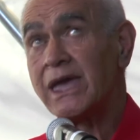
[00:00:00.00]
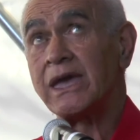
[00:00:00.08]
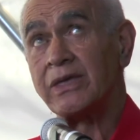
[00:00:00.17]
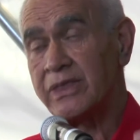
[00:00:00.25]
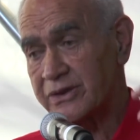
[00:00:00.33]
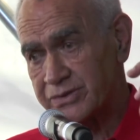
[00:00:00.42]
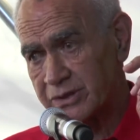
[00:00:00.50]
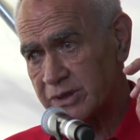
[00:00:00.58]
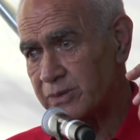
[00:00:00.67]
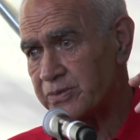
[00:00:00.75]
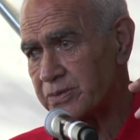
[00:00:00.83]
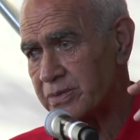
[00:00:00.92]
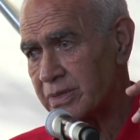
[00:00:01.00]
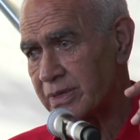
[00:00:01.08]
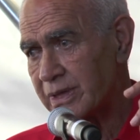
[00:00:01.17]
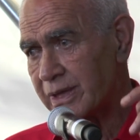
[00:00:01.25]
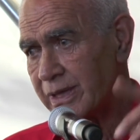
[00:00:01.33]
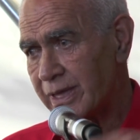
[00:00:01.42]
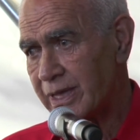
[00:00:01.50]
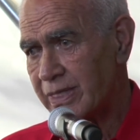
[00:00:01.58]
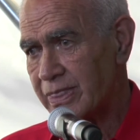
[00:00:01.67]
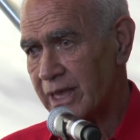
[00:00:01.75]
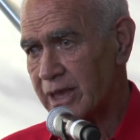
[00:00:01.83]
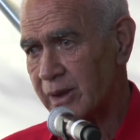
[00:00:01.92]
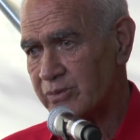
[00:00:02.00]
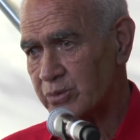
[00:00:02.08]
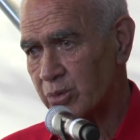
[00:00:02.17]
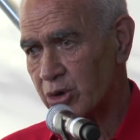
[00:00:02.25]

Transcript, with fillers: And that's the gift that comes from